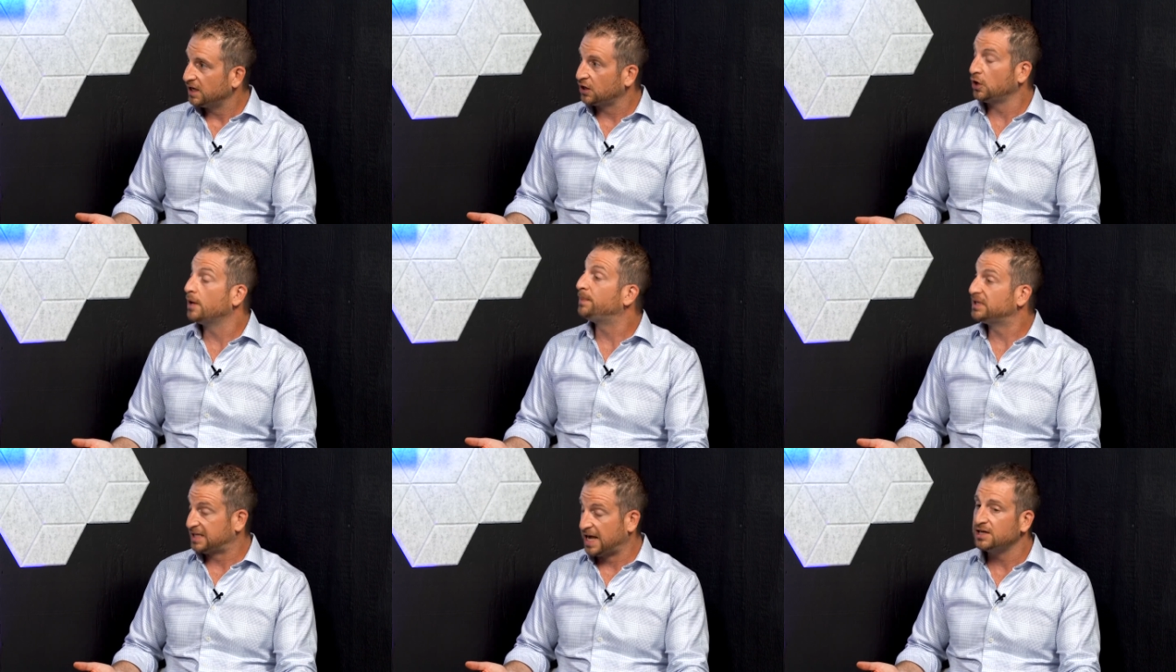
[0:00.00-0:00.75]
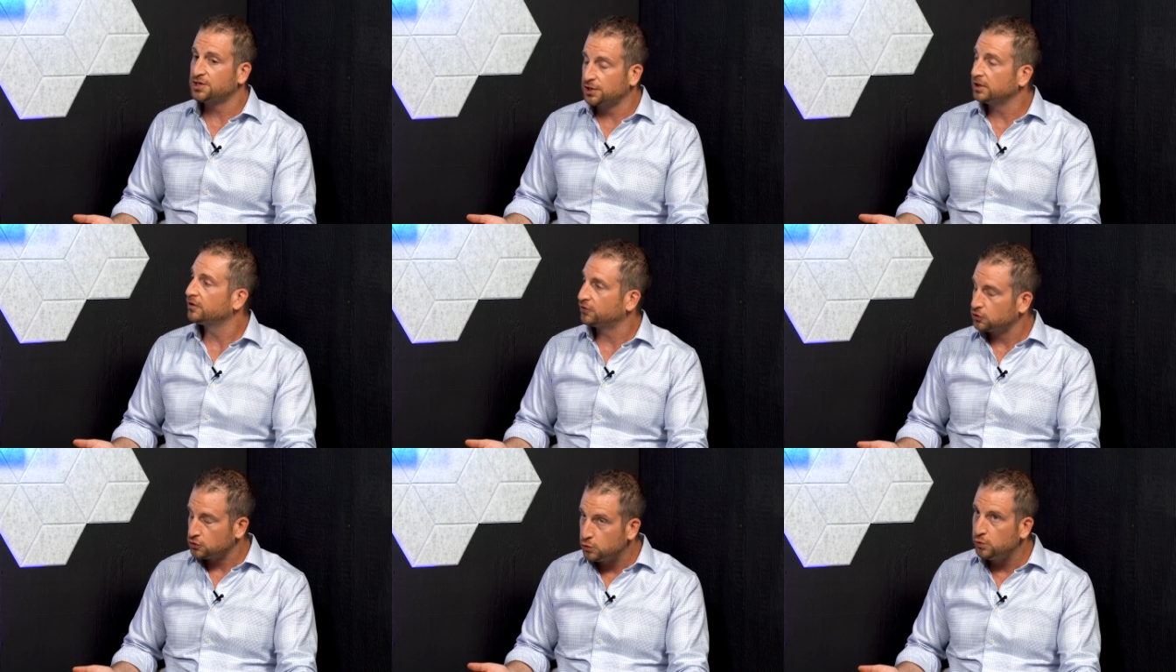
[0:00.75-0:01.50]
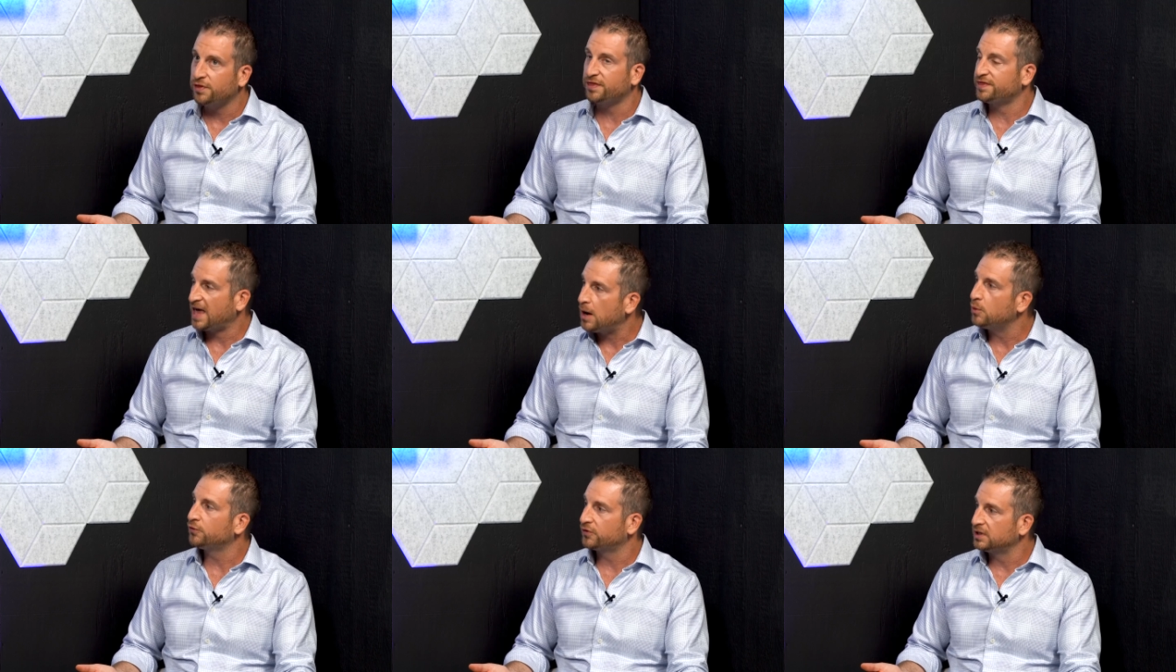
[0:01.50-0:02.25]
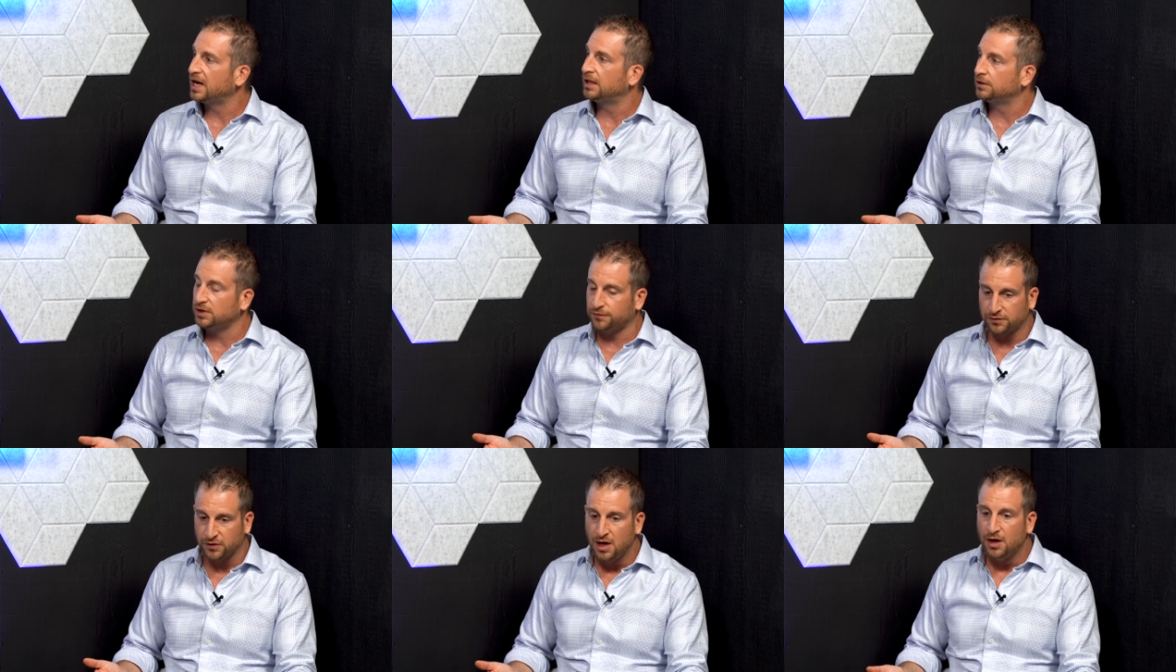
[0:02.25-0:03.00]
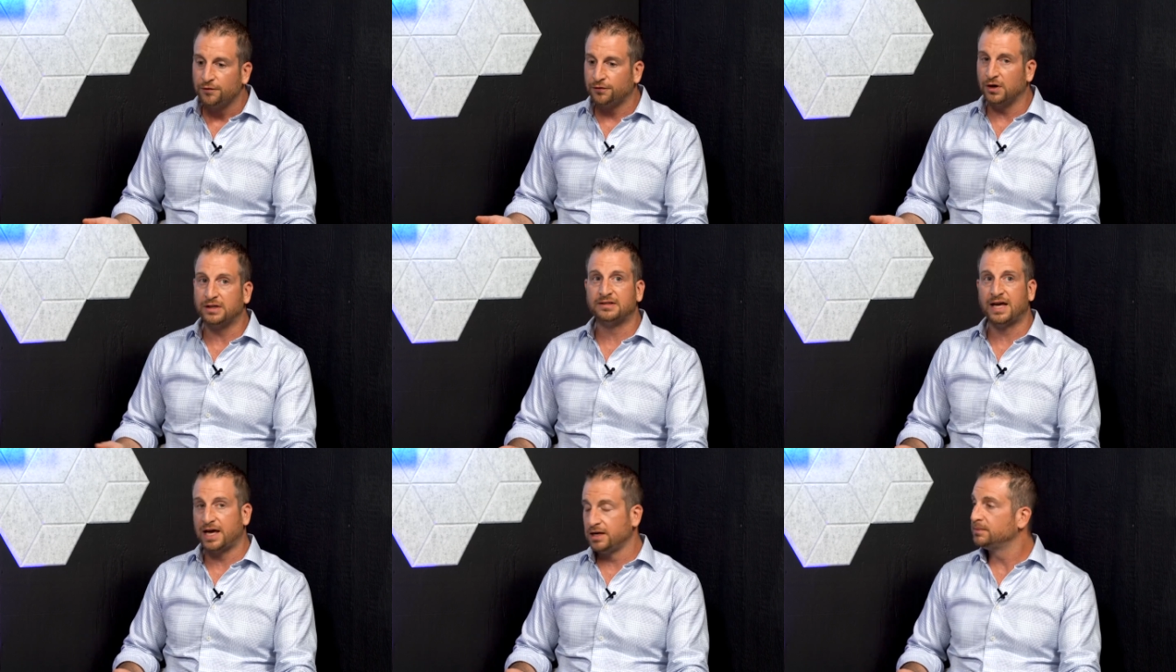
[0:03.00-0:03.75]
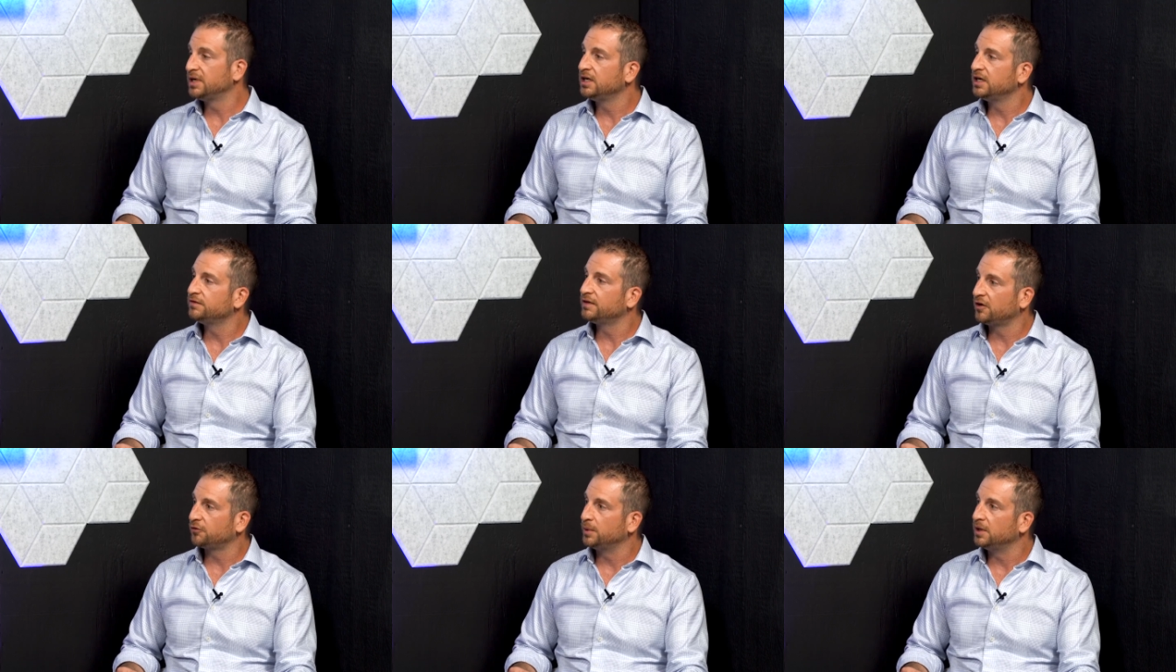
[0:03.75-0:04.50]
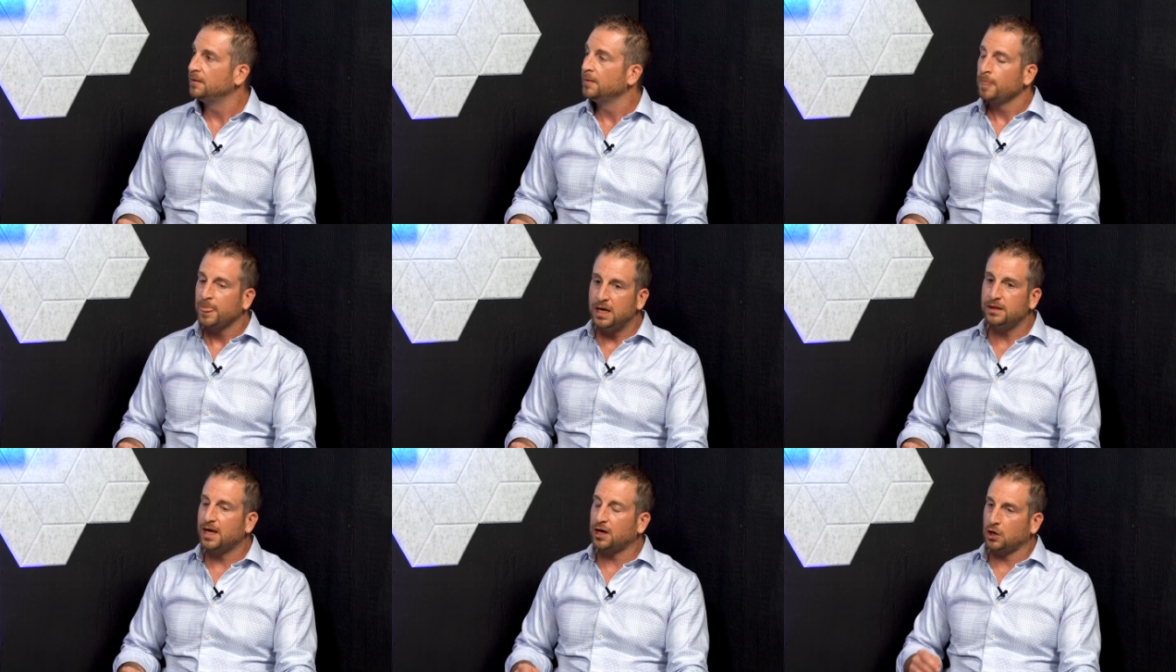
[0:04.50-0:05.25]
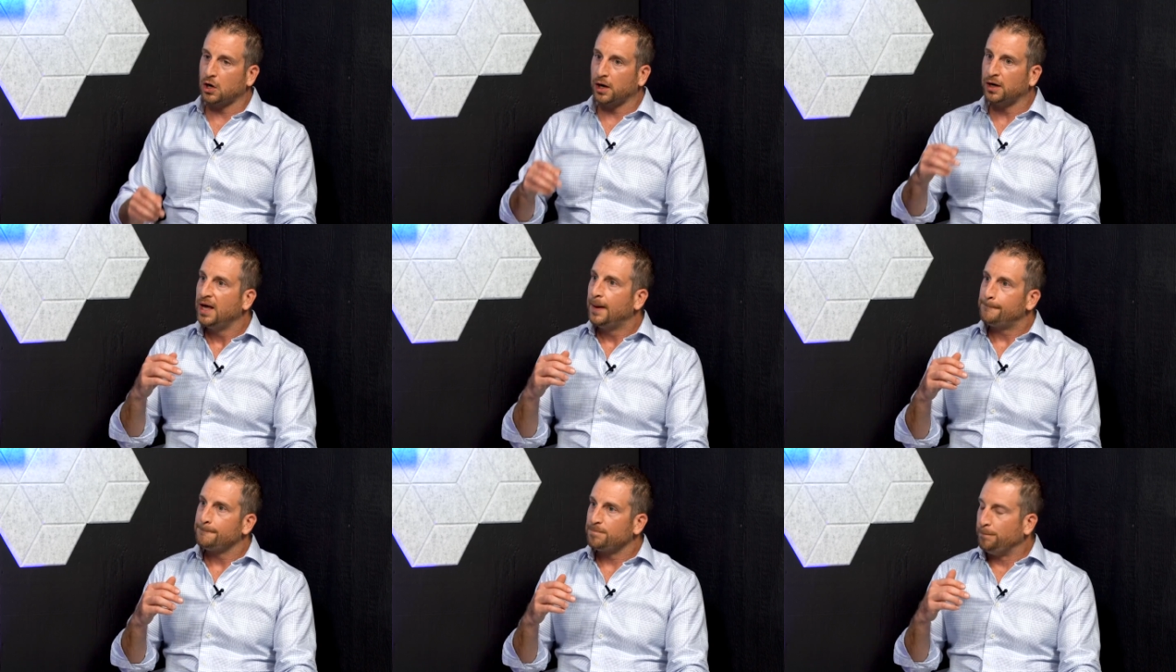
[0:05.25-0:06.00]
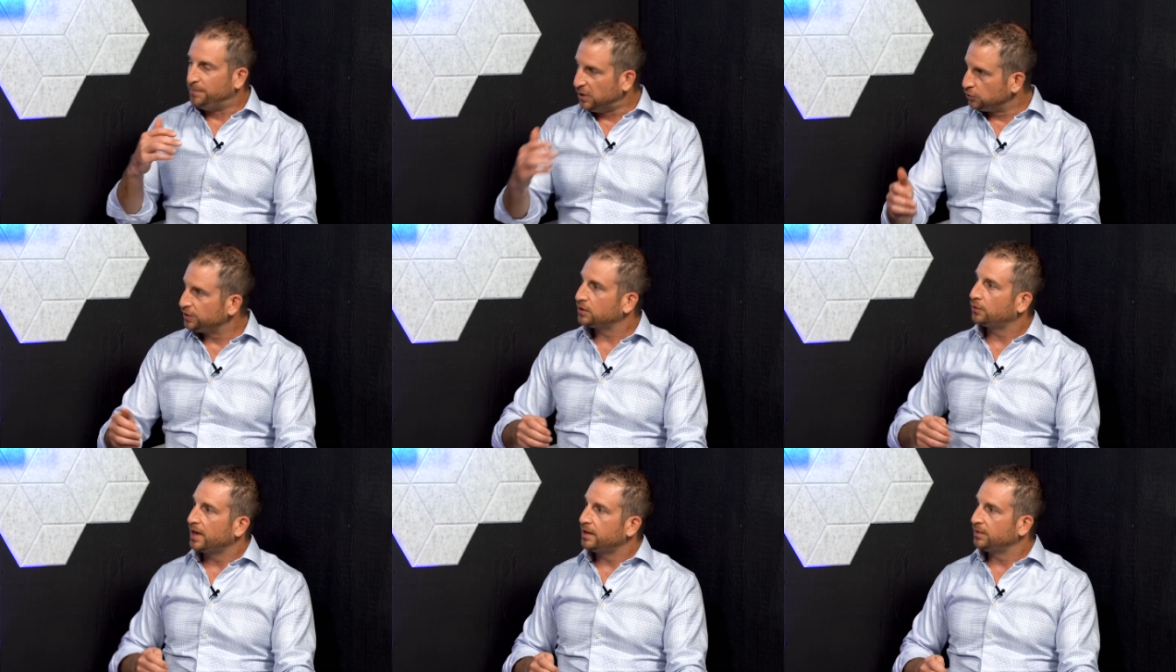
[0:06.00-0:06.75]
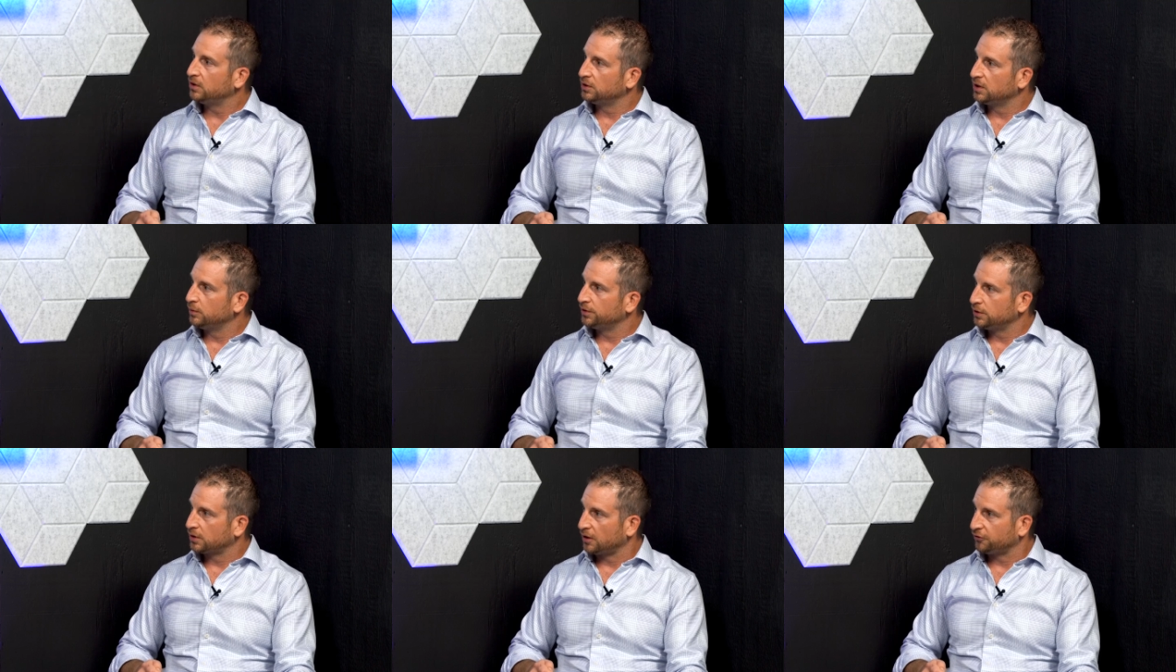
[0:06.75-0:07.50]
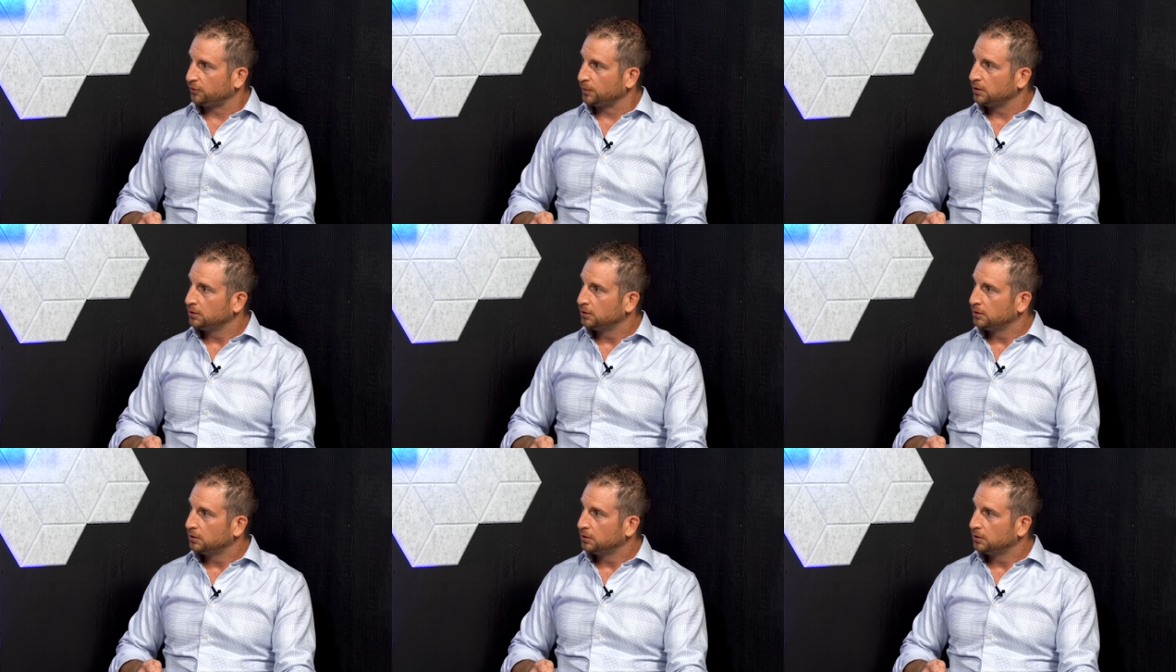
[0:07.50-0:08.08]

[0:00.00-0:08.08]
It potentially is a $2,000 difference for a 10-minute investment in that car, building credibility with your customer.